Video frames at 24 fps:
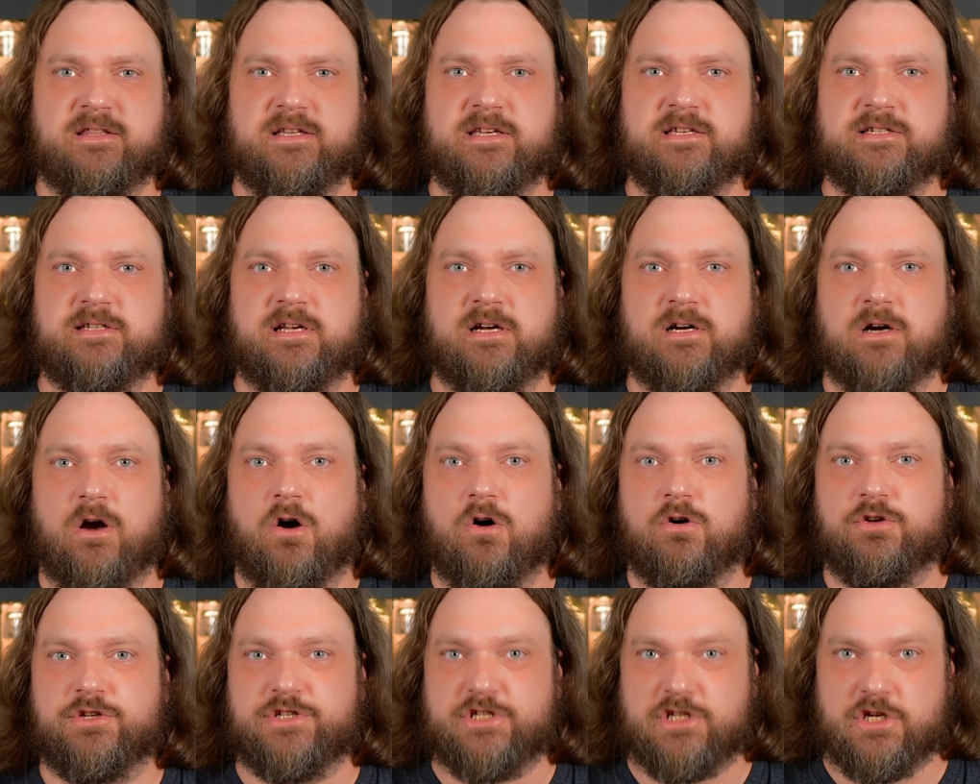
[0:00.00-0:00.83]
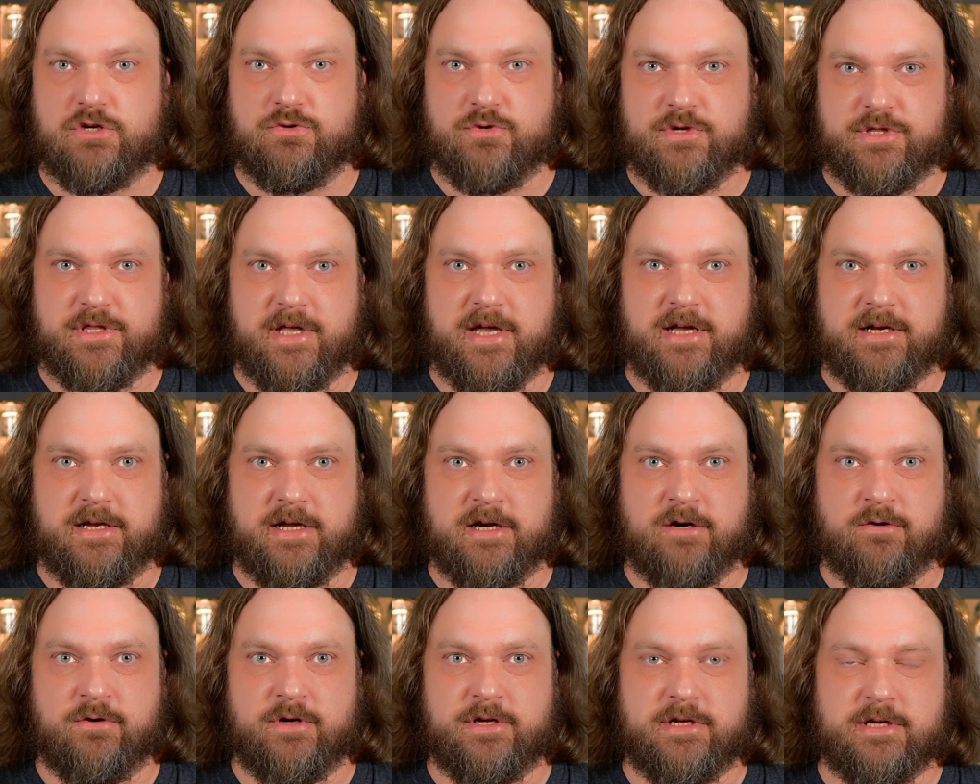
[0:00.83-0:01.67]
these are also in that
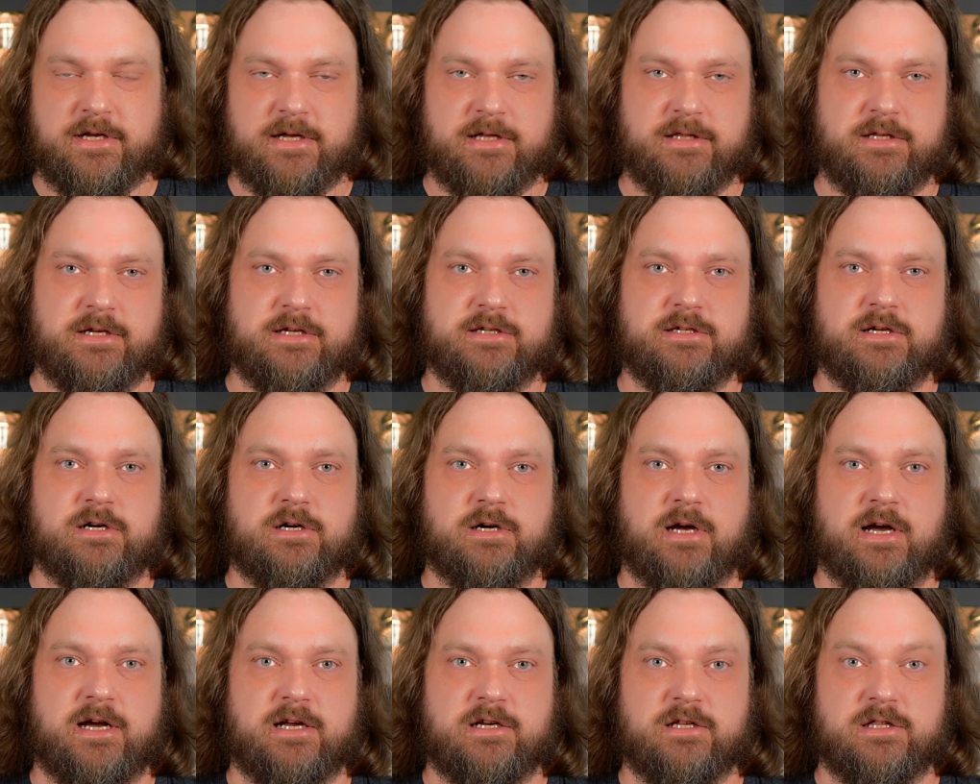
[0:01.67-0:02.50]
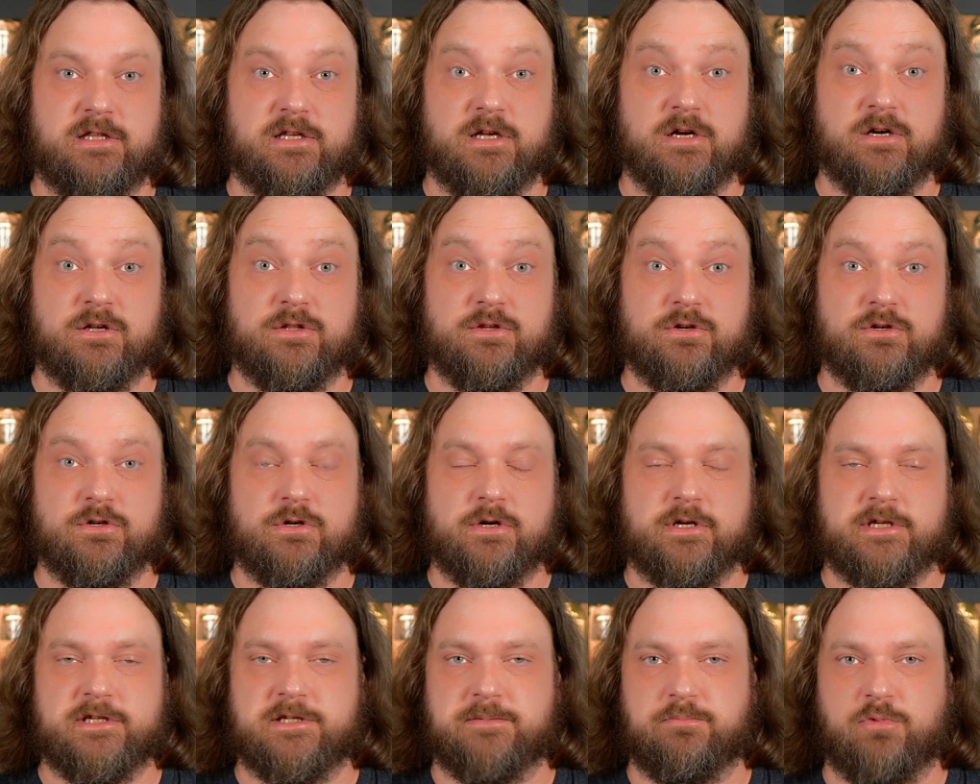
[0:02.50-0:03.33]
area, and these are kind of the
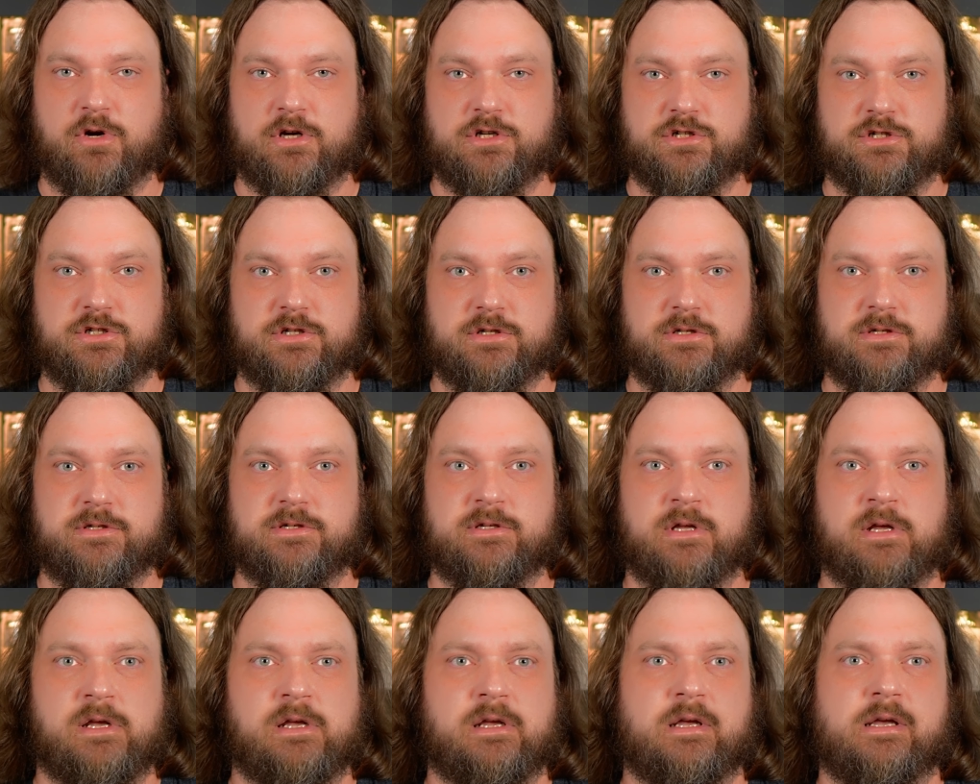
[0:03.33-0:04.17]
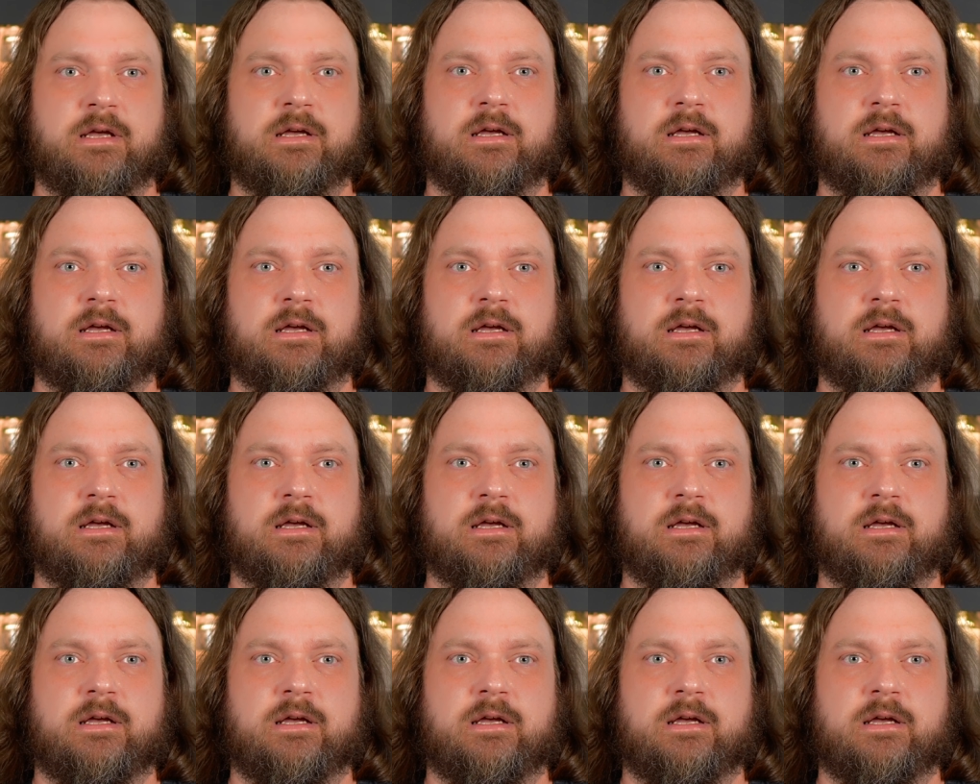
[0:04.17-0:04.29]
other expressions